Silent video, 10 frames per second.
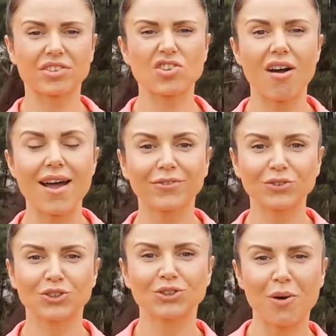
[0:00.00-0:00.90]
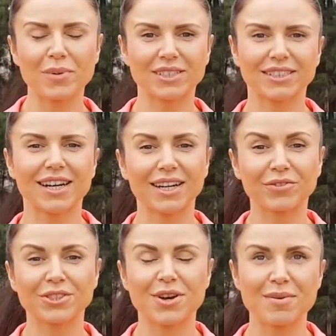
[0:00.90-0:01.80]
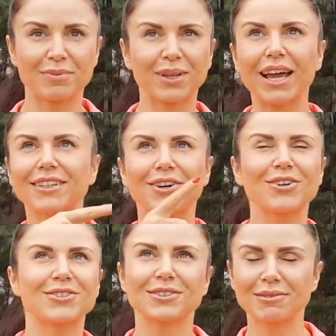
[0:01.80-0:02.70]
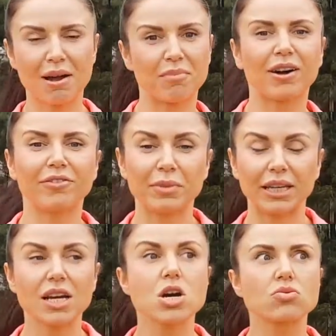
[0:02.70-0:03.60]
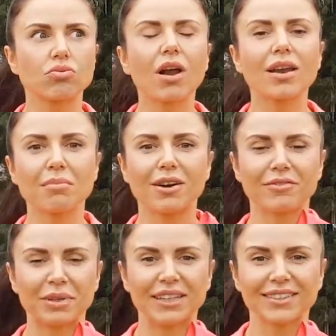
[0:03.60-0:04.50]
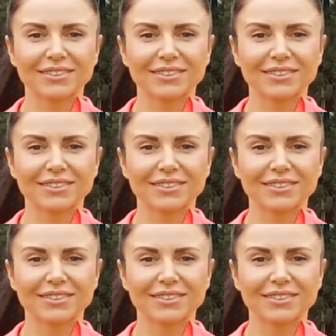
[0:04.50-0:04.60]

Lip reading: so I have to stop and start every time a plane goes above me, right above me.